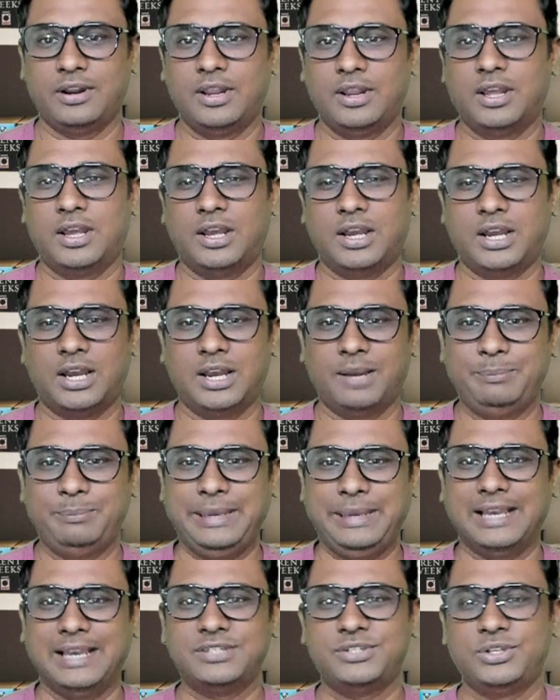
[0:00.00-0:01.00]

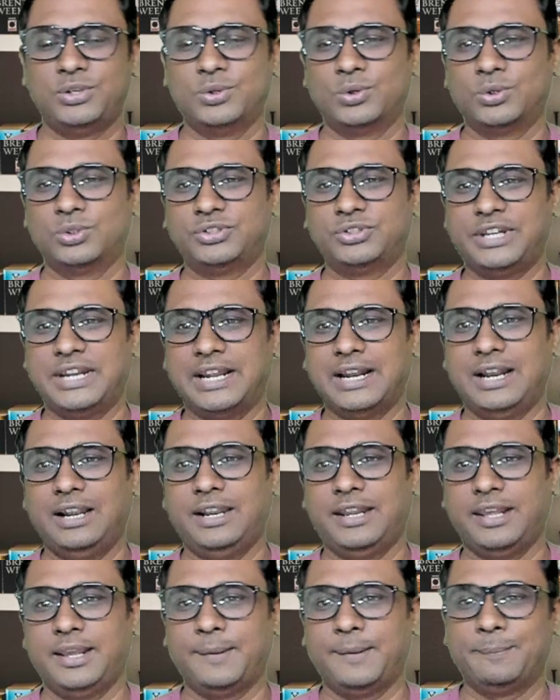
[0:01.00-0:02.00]
PSUs,
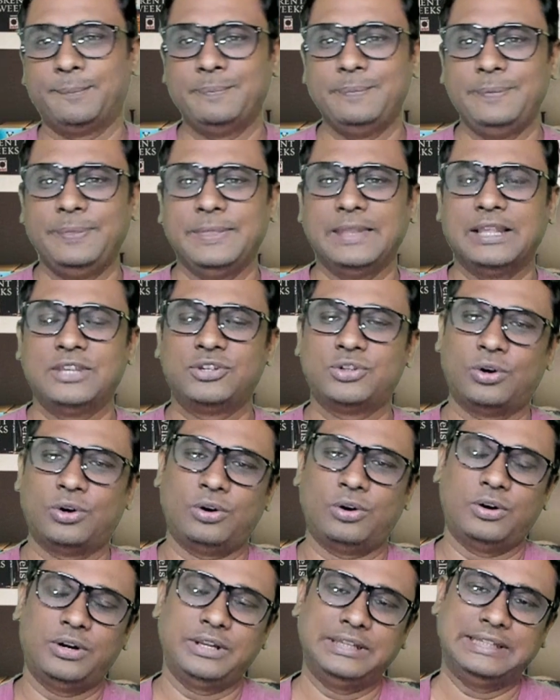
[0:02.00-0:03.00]
ELT.
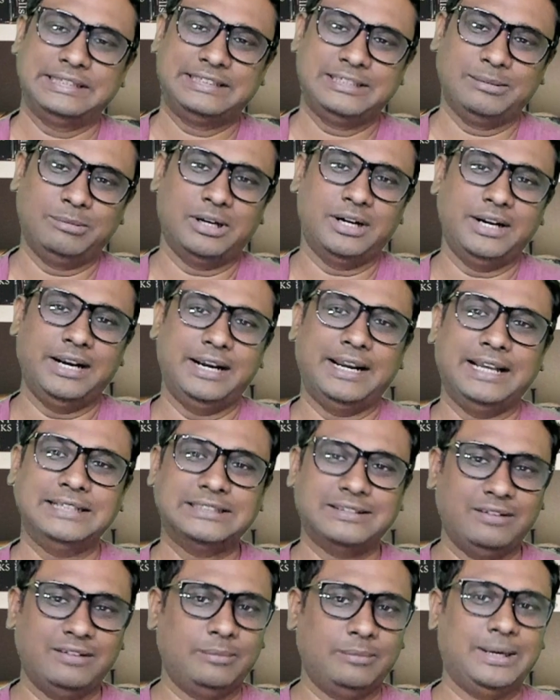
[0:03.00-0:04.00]
So similar data is
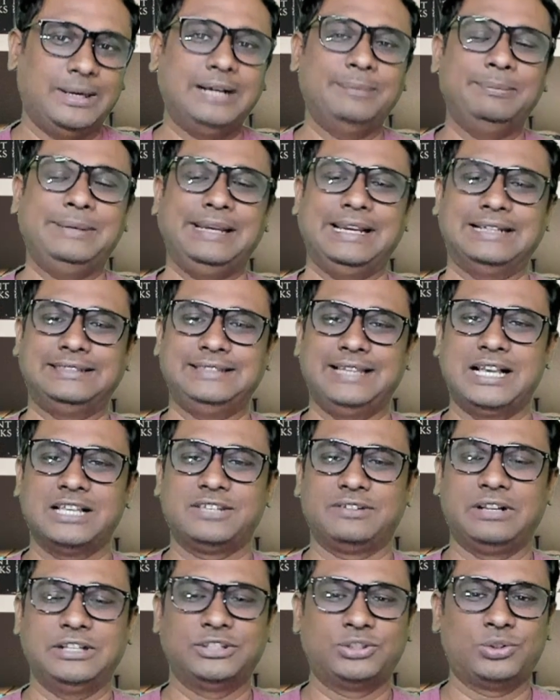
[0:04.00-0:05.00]
available at BSE as
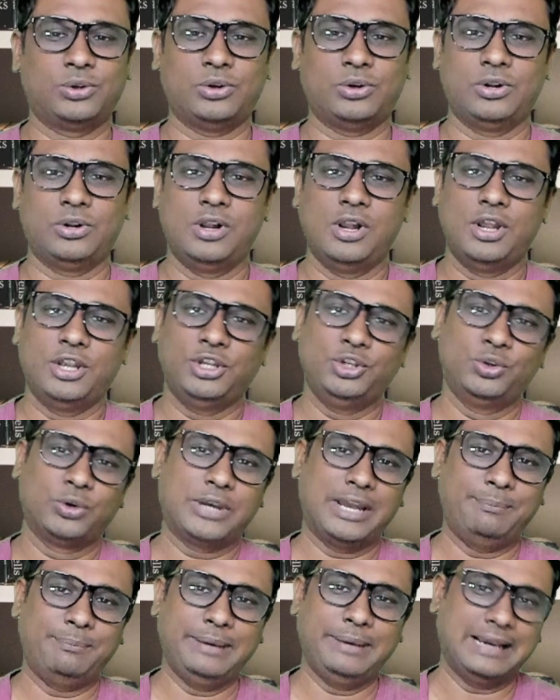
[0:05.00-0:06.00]
well. So you
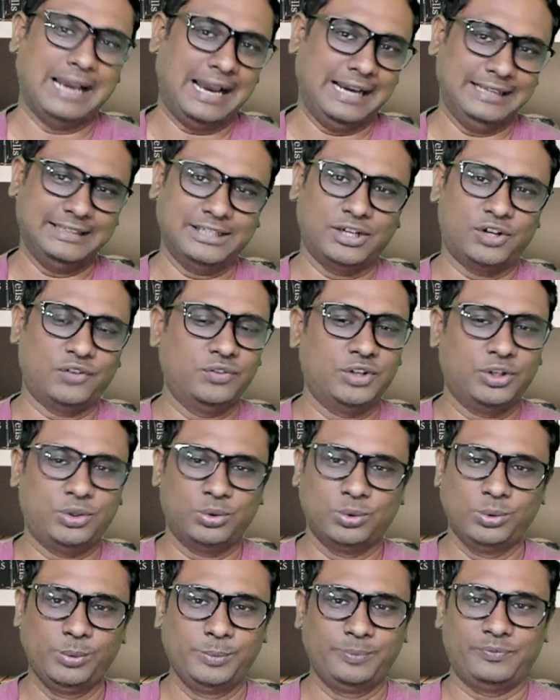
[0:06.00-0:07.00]
can pick either of the
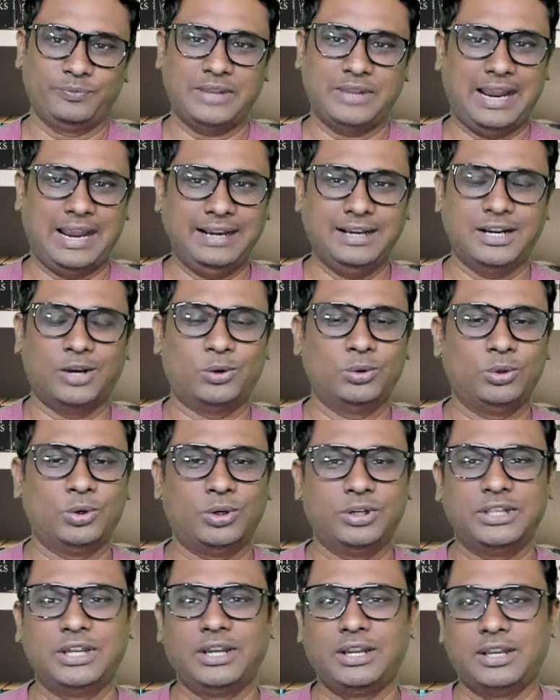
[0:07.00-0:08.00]
two and
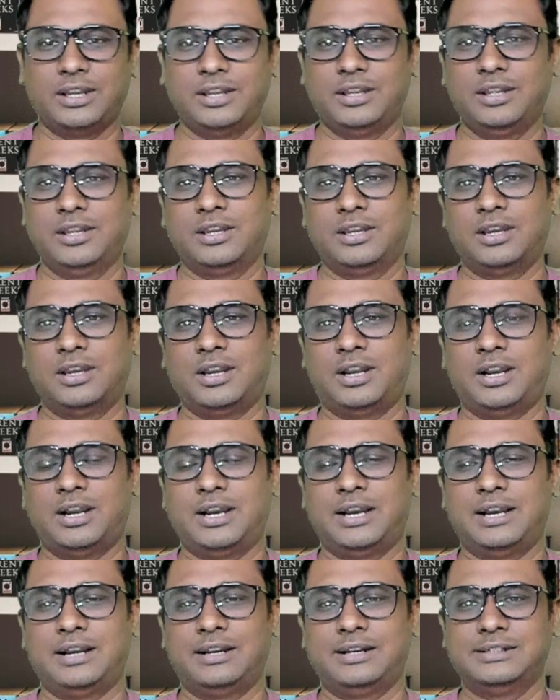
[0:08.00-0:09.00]
download the
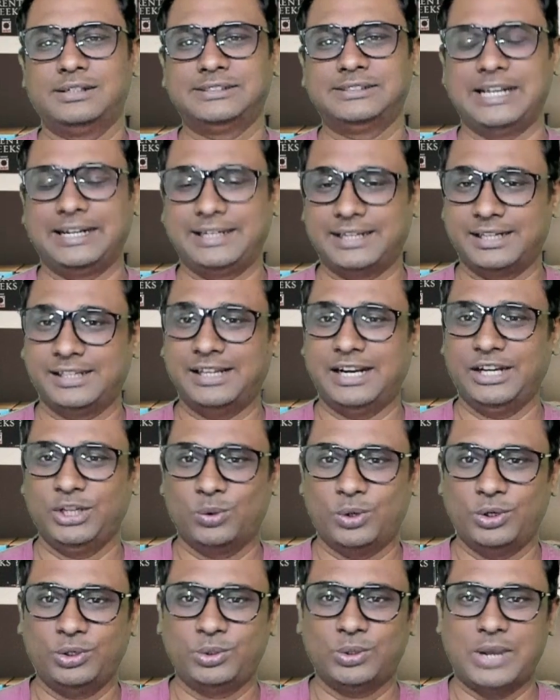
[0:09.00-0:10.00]
sector that you
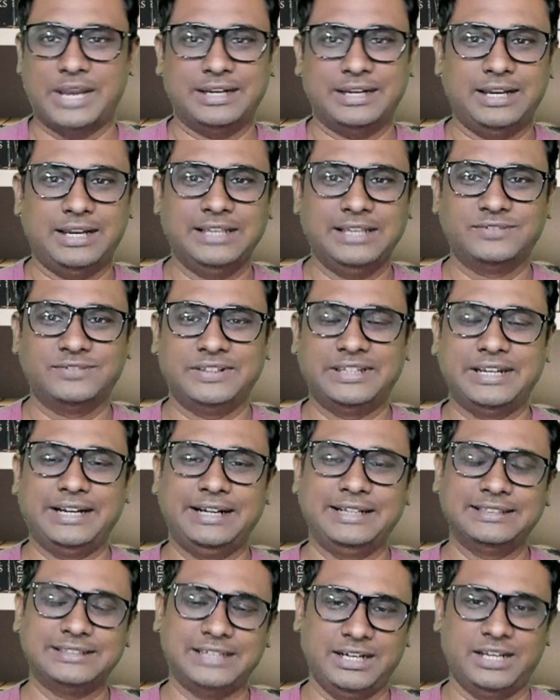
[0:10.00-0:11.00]
want to analyze, whether it
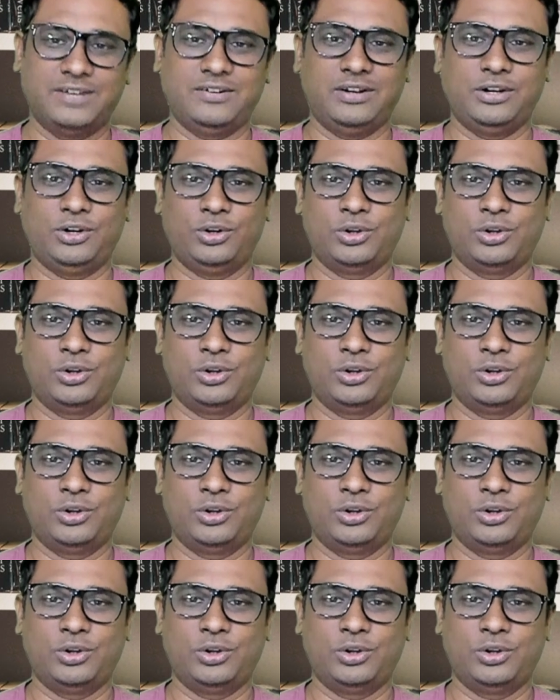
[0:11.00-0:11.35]
is undervalued or